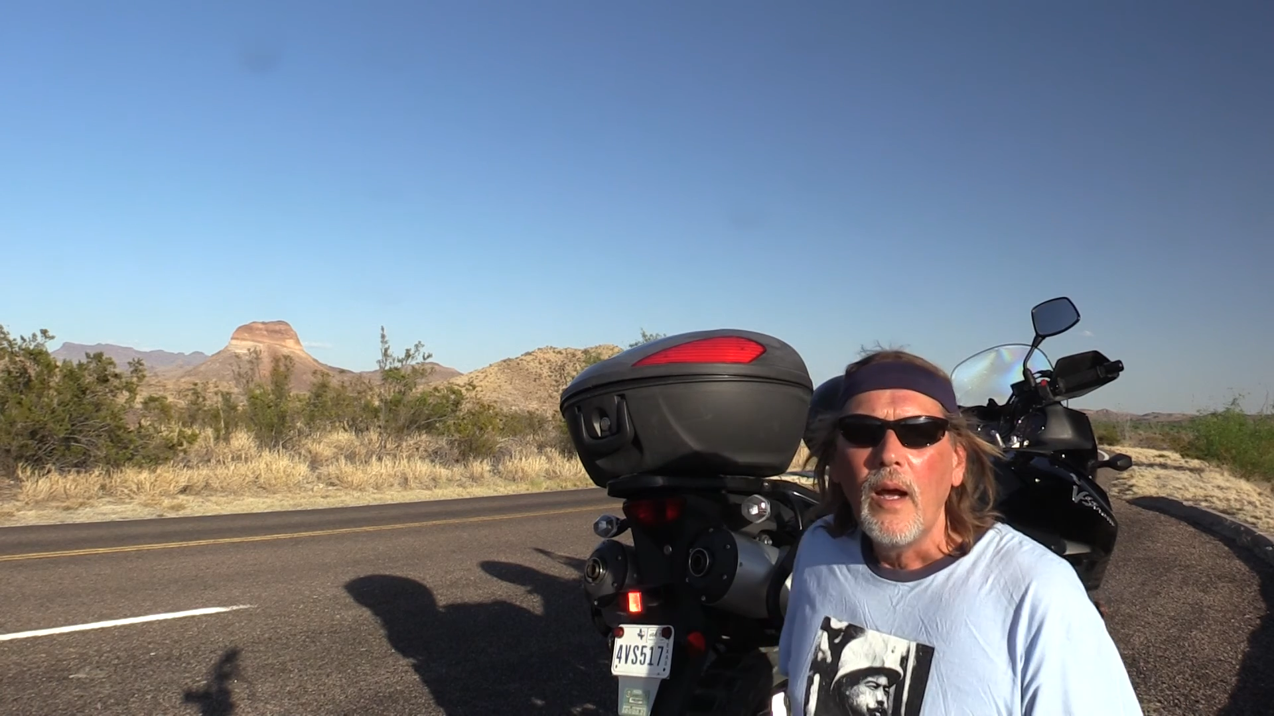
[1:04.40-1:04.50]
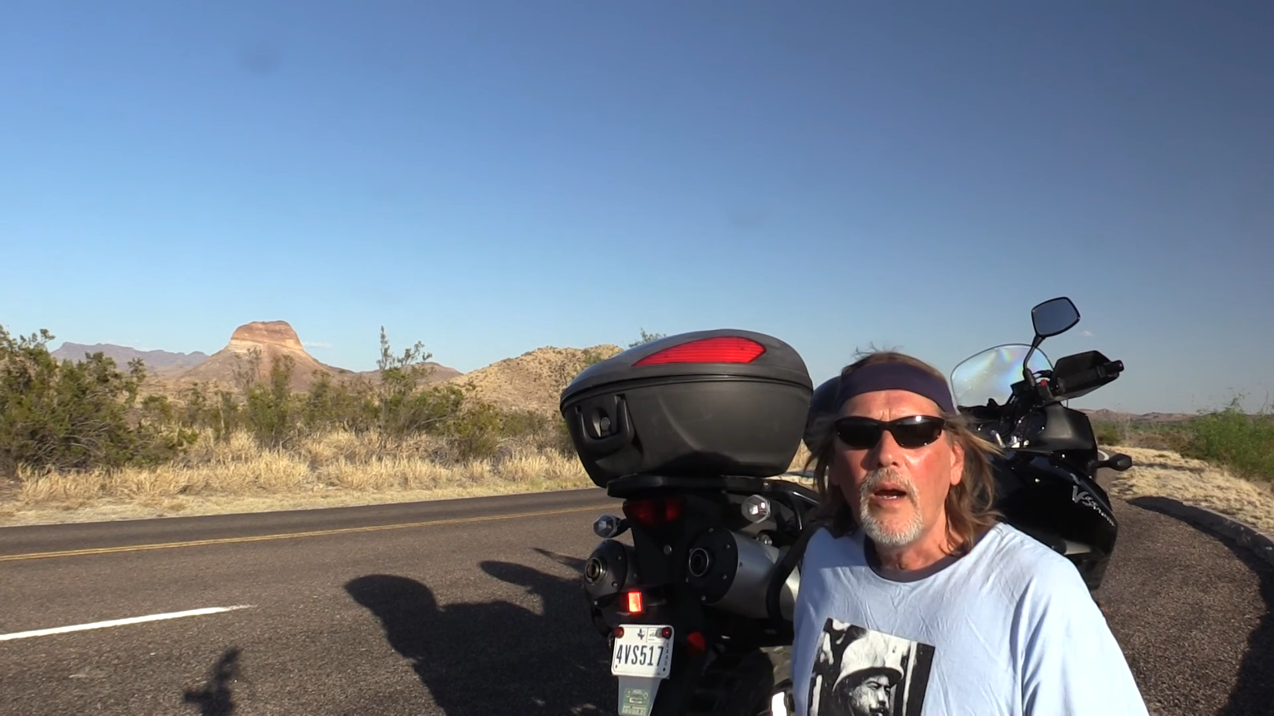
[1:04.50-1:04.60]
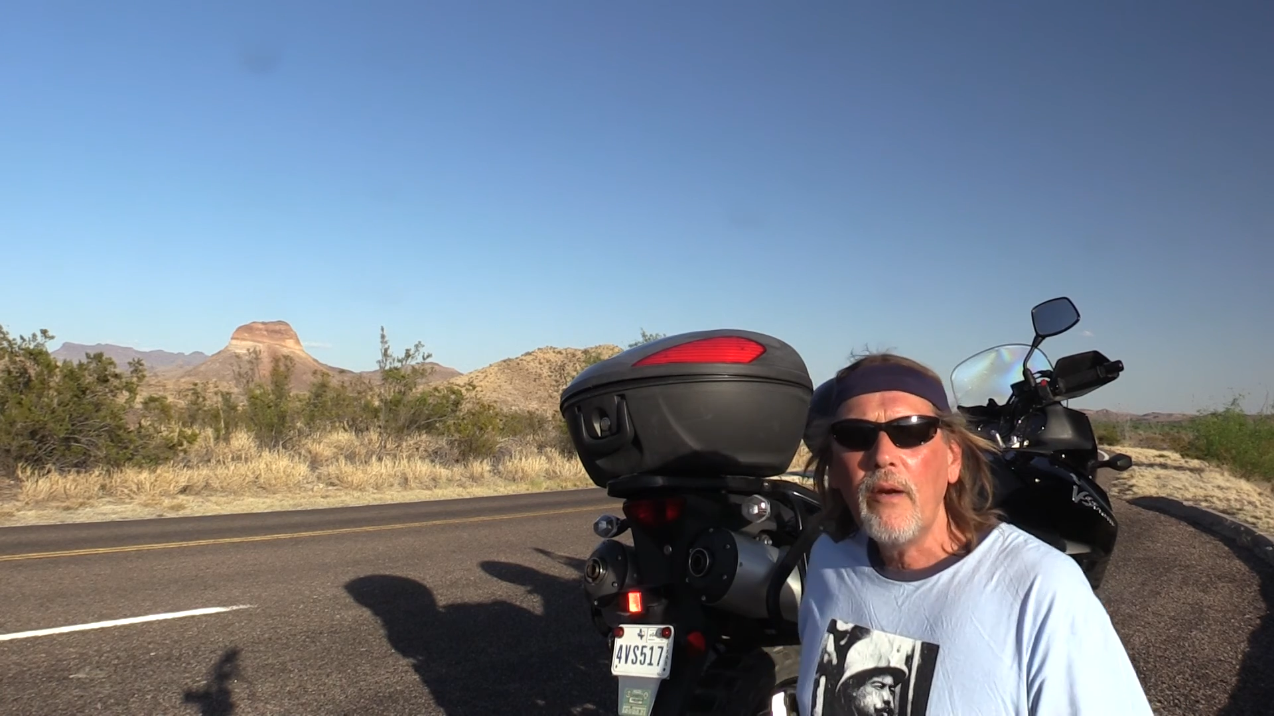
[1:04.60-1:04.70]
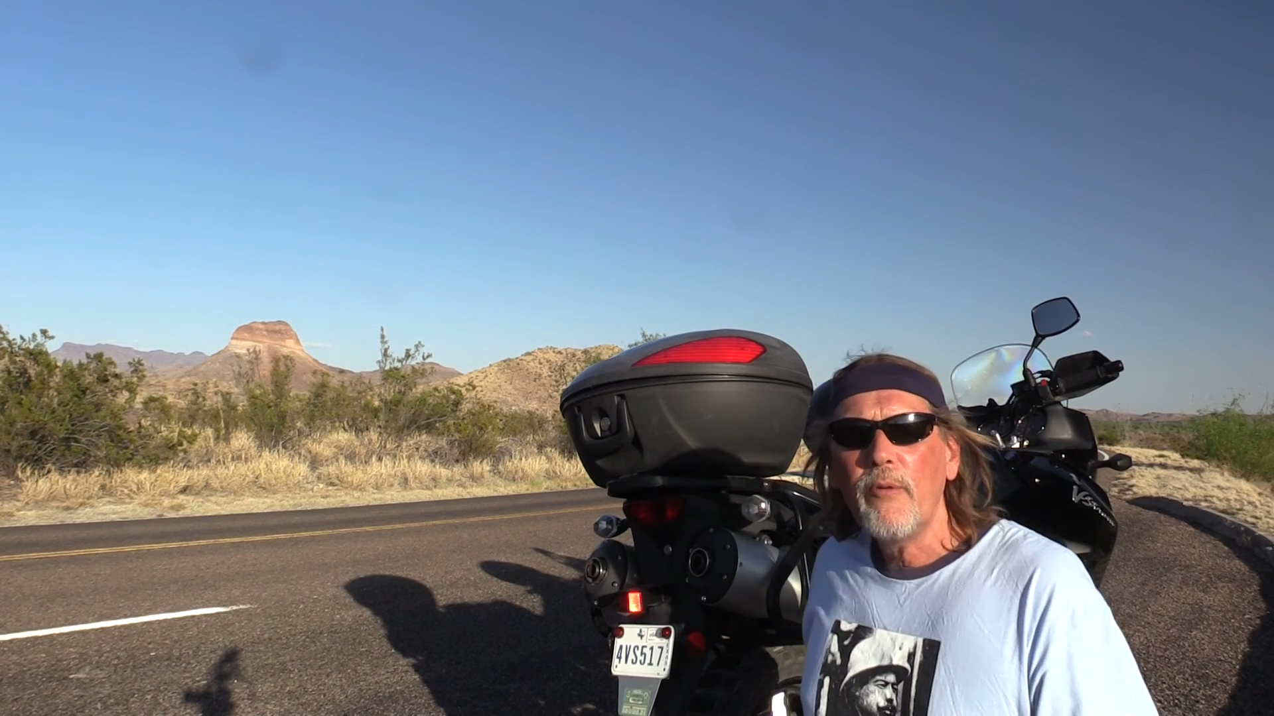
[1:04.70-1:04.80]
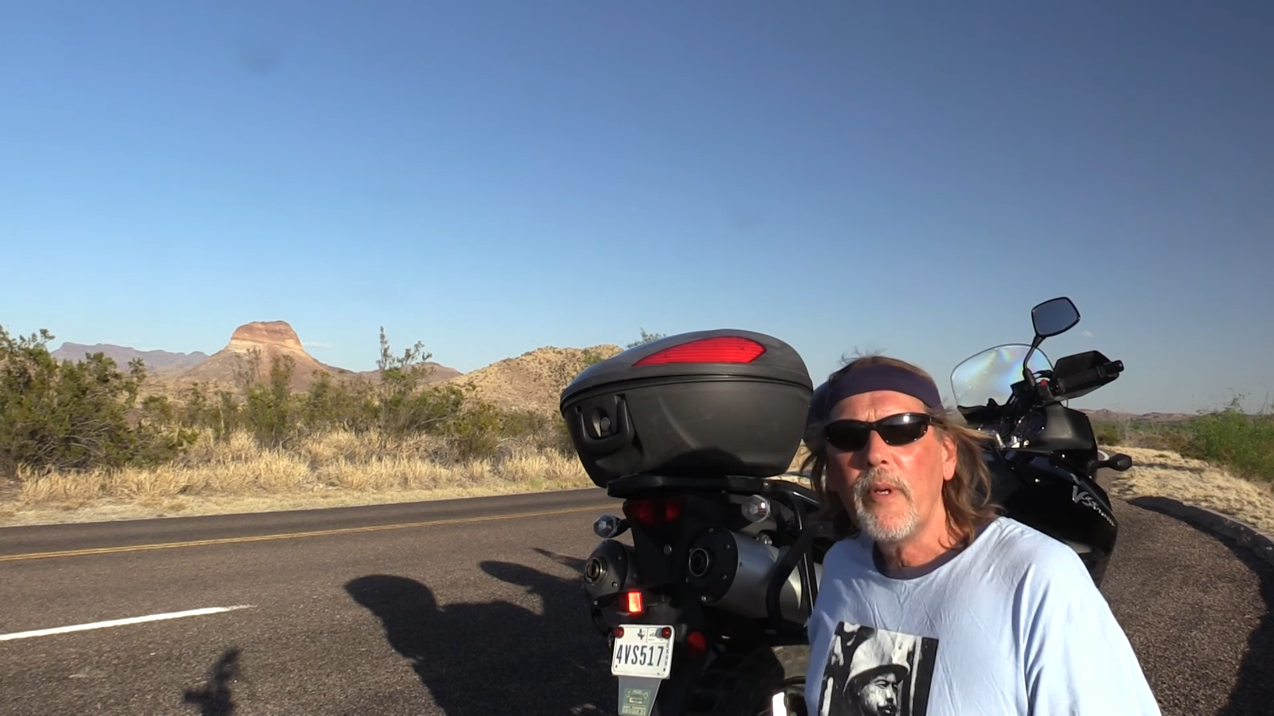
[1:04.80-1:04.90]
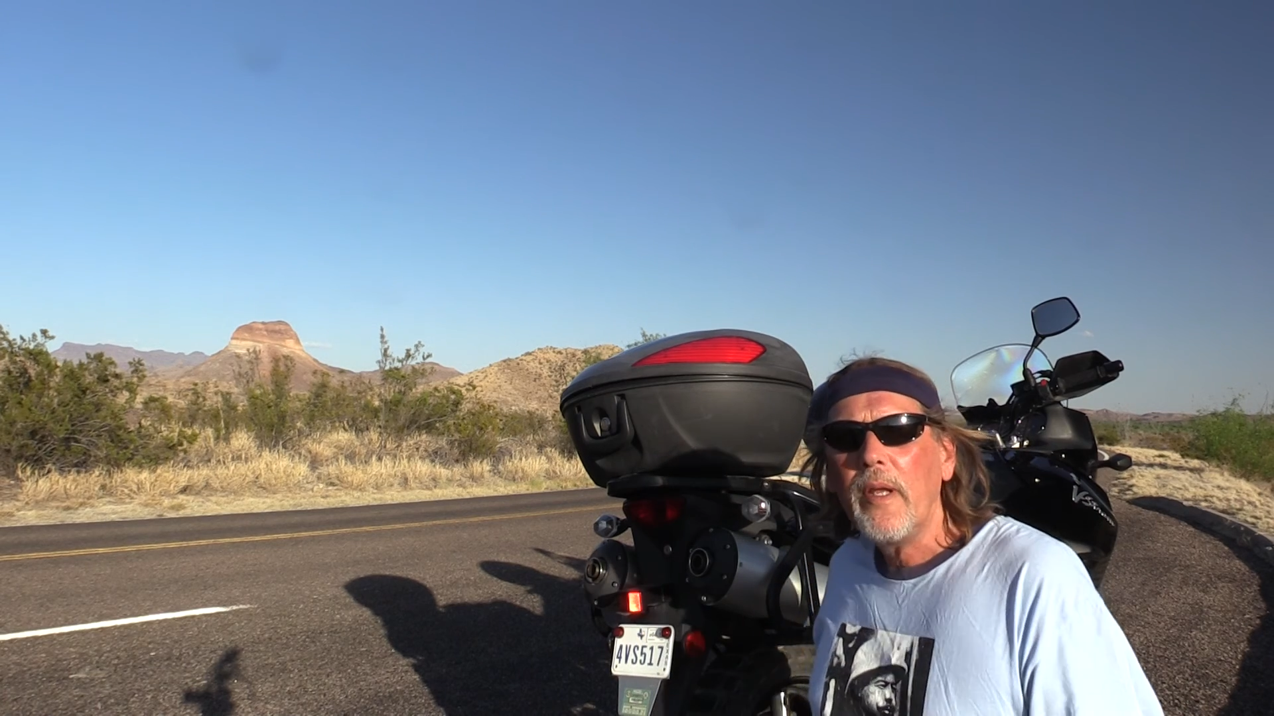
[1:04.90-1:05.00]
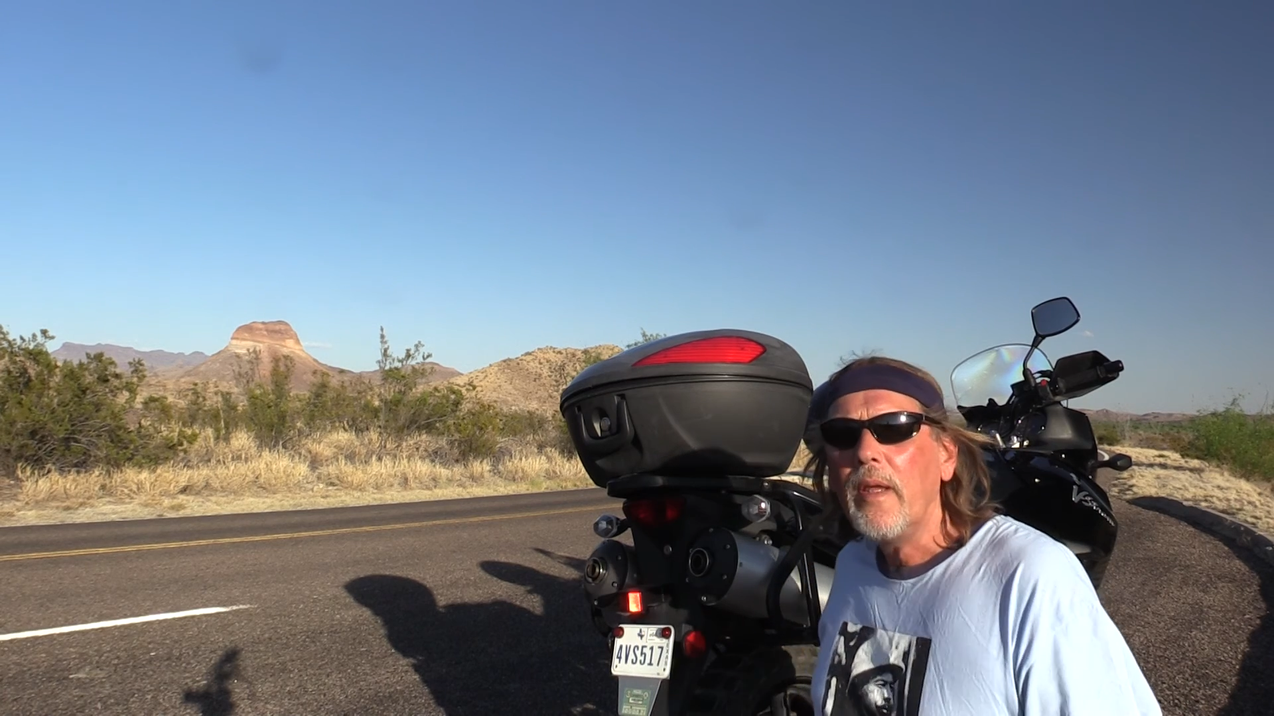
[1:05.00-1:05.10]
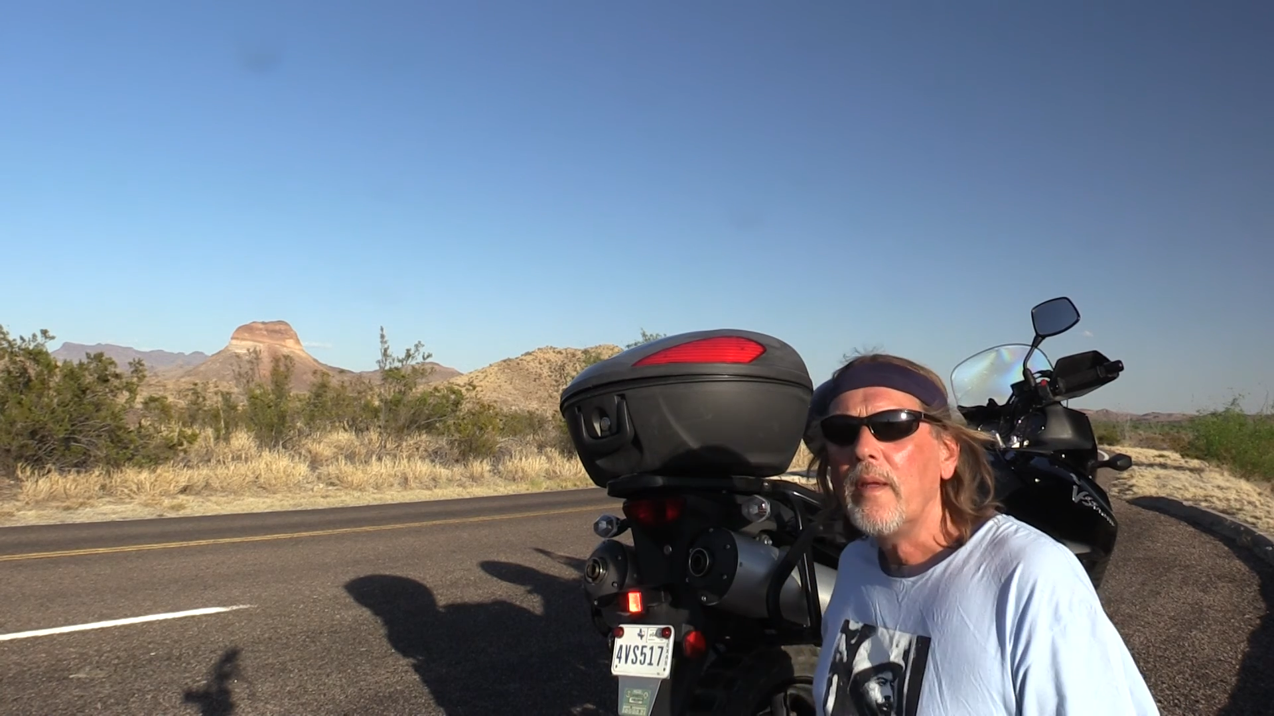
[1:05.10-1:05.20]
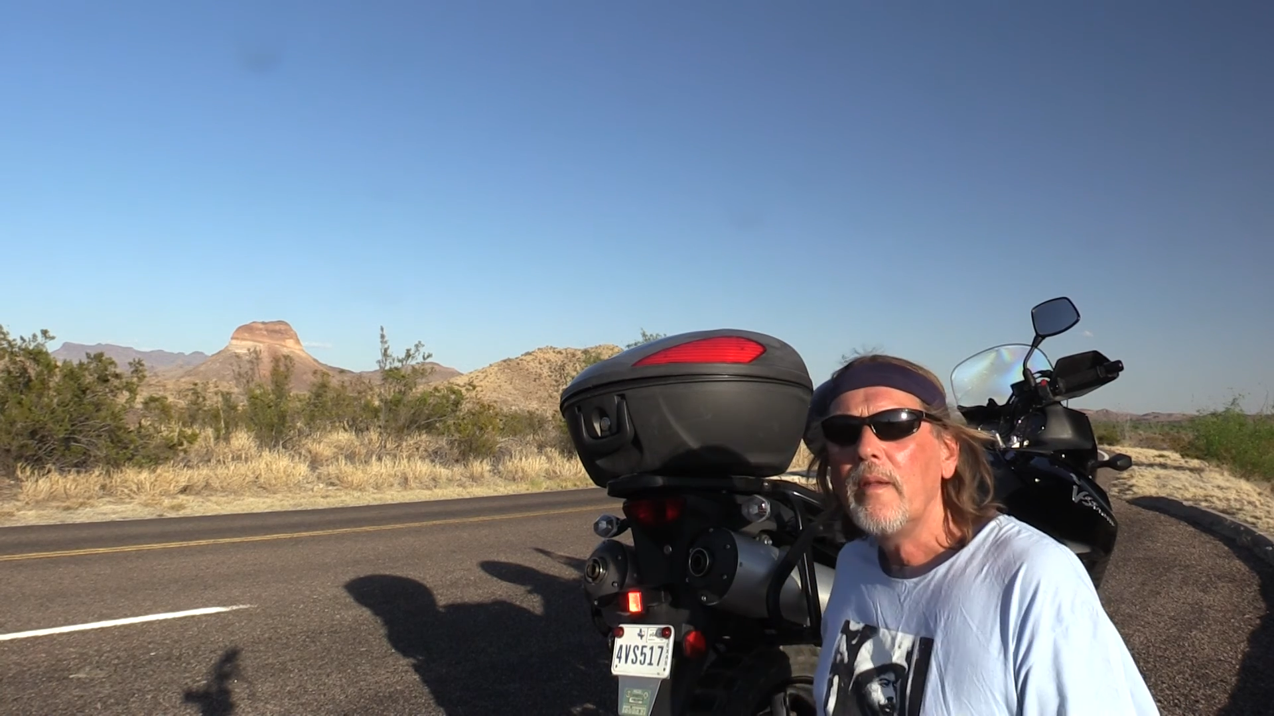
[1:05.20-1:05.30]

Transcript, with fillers: All right, everybody,